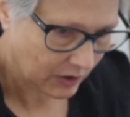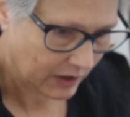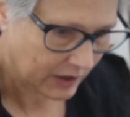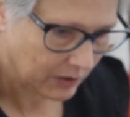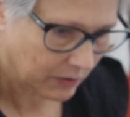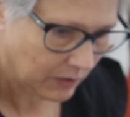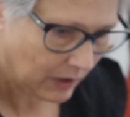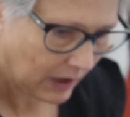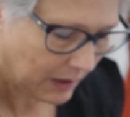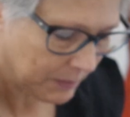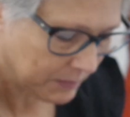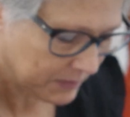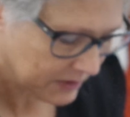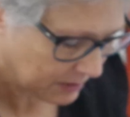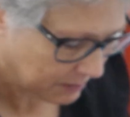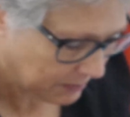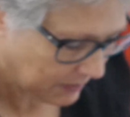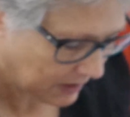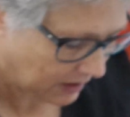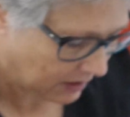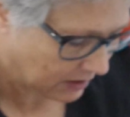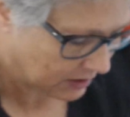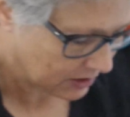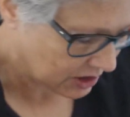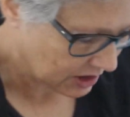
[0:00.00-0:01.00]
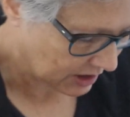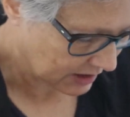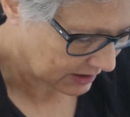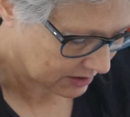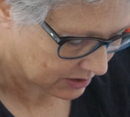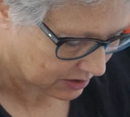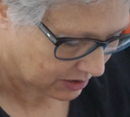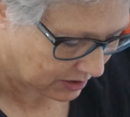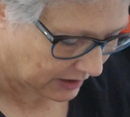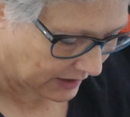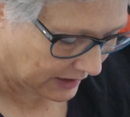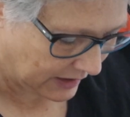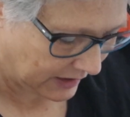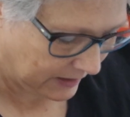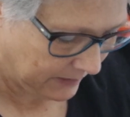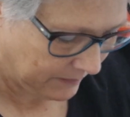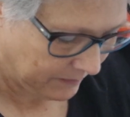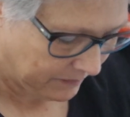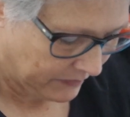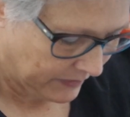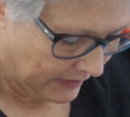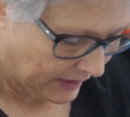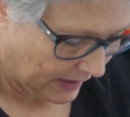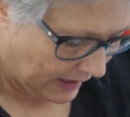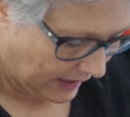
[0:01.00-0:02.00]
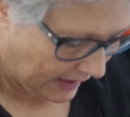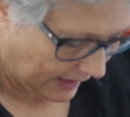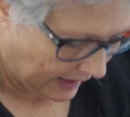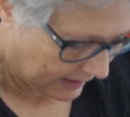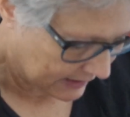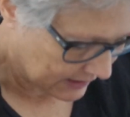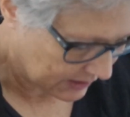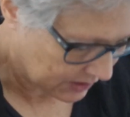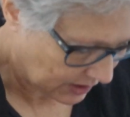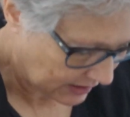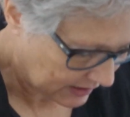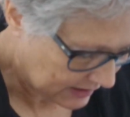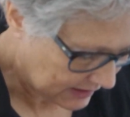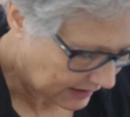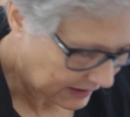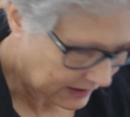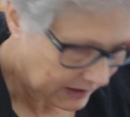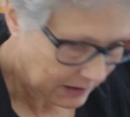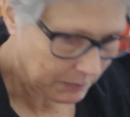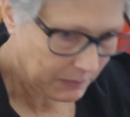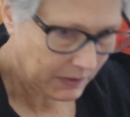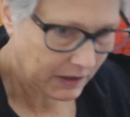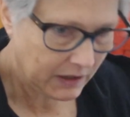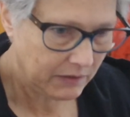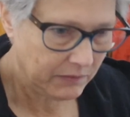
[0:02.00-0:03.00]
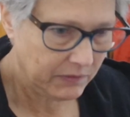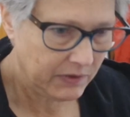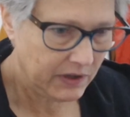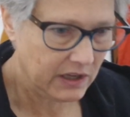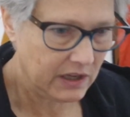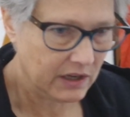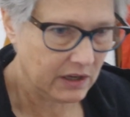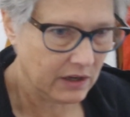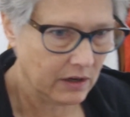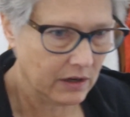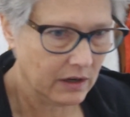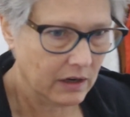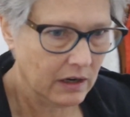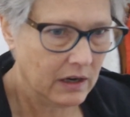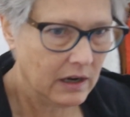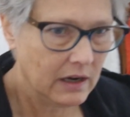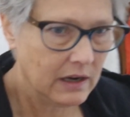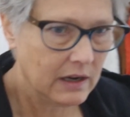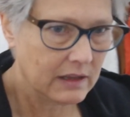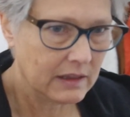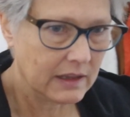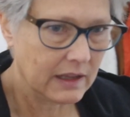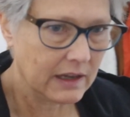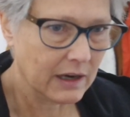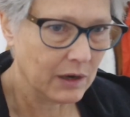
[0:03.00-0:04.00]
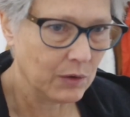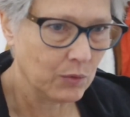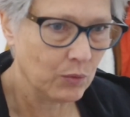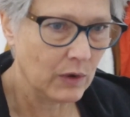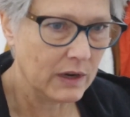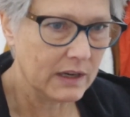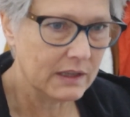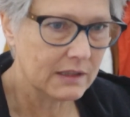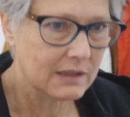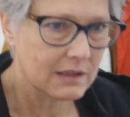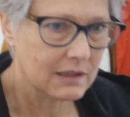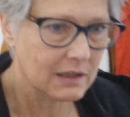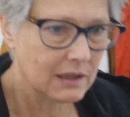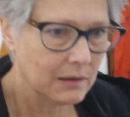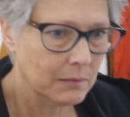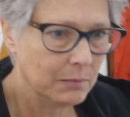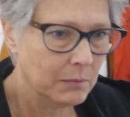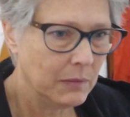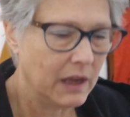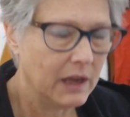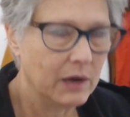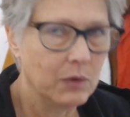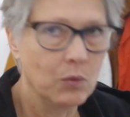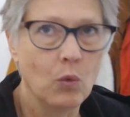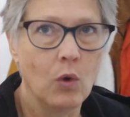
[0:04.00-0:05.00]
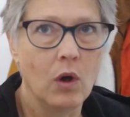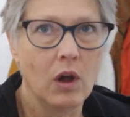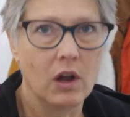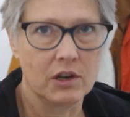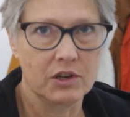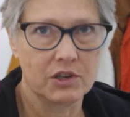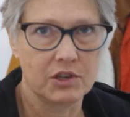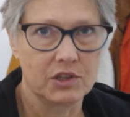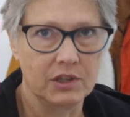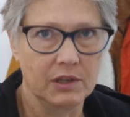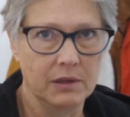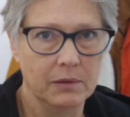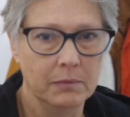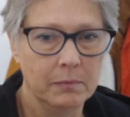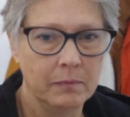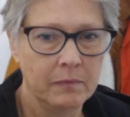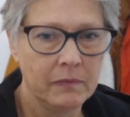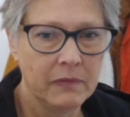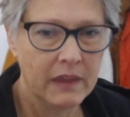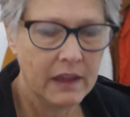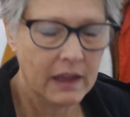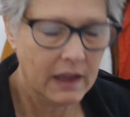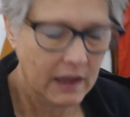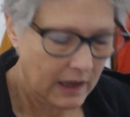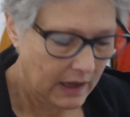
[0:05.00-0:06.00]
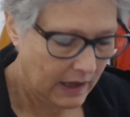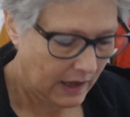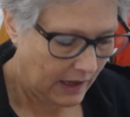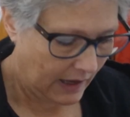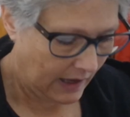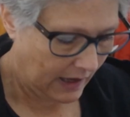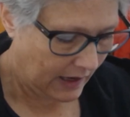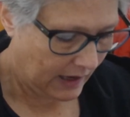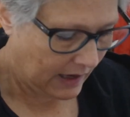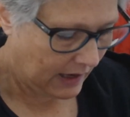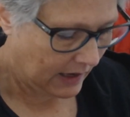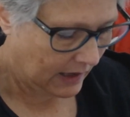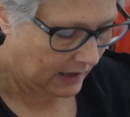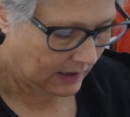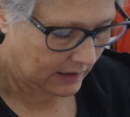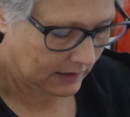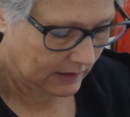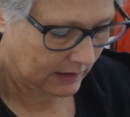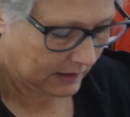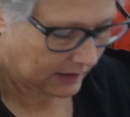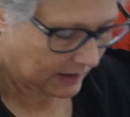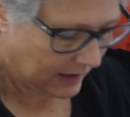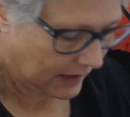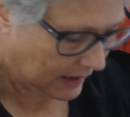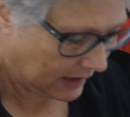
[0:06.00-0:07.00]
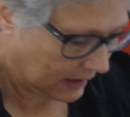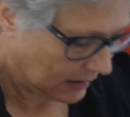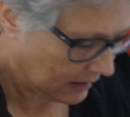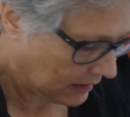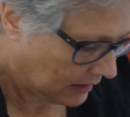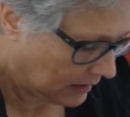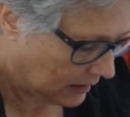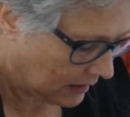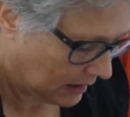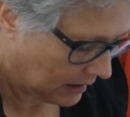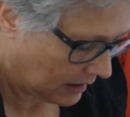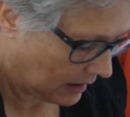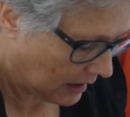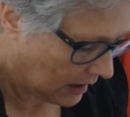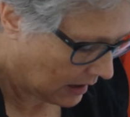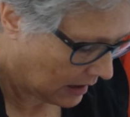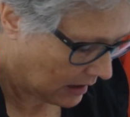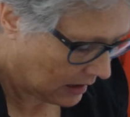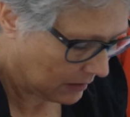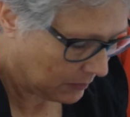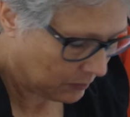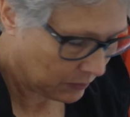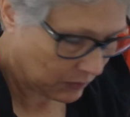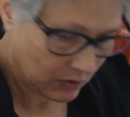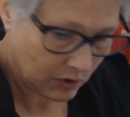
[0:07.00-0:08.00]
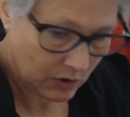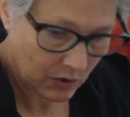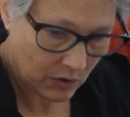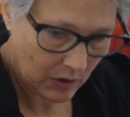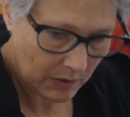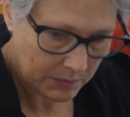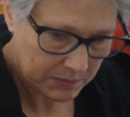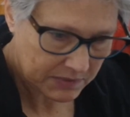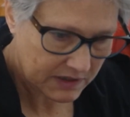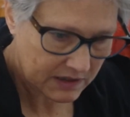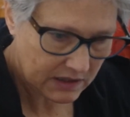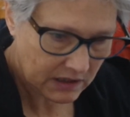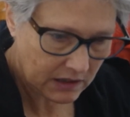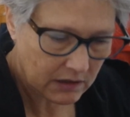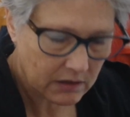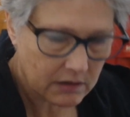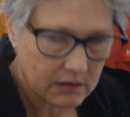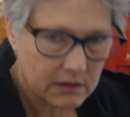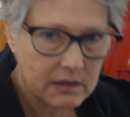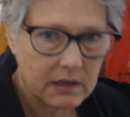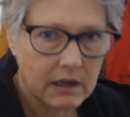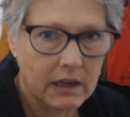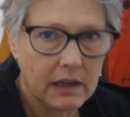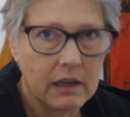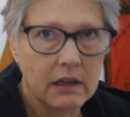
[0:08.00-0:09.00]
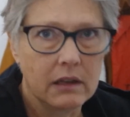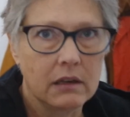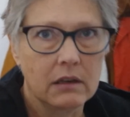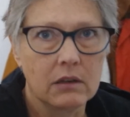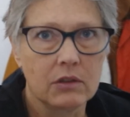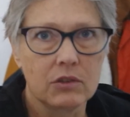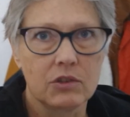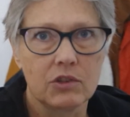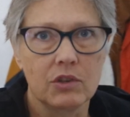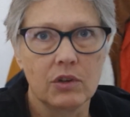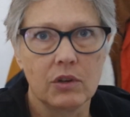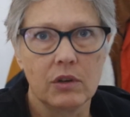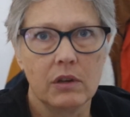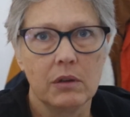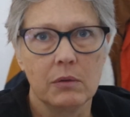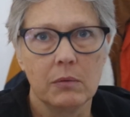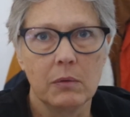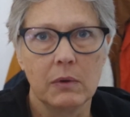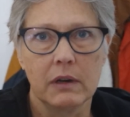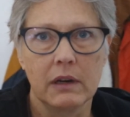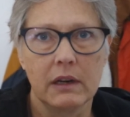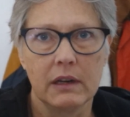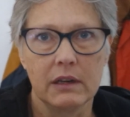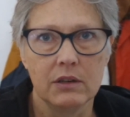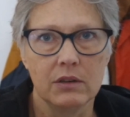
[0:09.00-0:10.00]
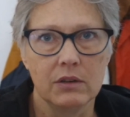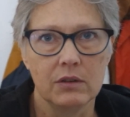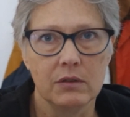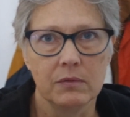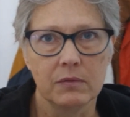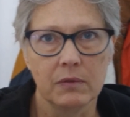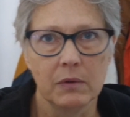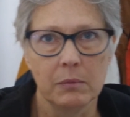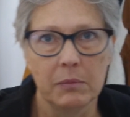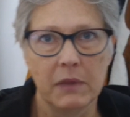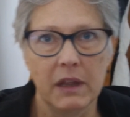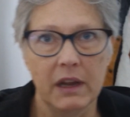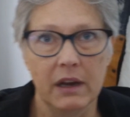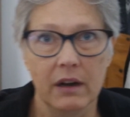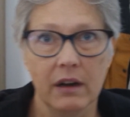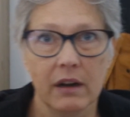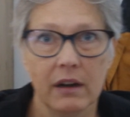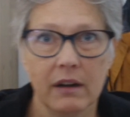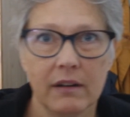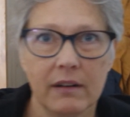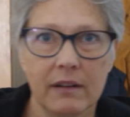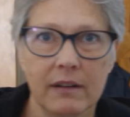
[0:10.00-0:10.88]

I grabbed some carrots yesterday, and so I take them out of here, then I rinse them and wash them, and then we'll go upstairs and I'll show you what I do from there.